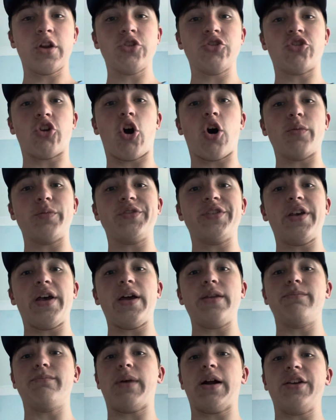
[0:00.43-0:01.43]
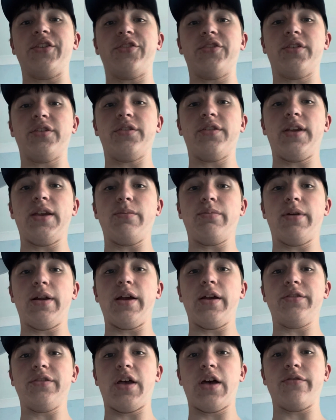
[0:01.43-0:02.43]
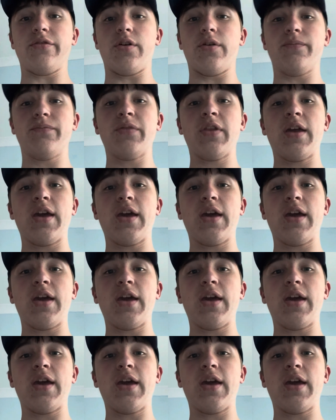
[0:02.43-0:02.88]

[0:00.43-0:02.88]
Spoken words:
top 10 Manchester City players ever.